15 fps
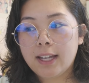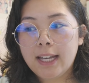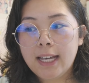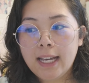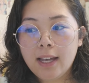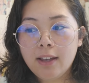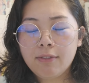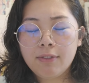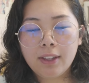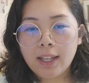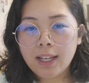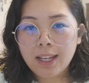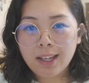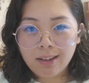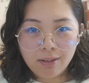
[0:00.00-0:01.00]
I feel
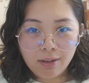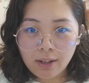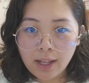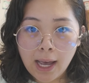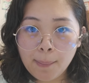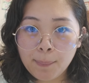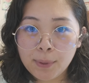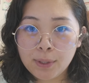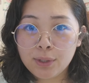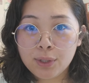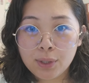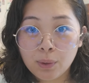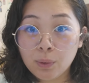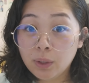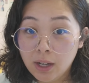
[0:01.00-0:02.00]
like it all happened
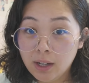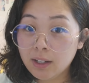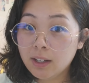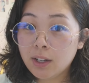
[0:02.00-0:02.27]
so long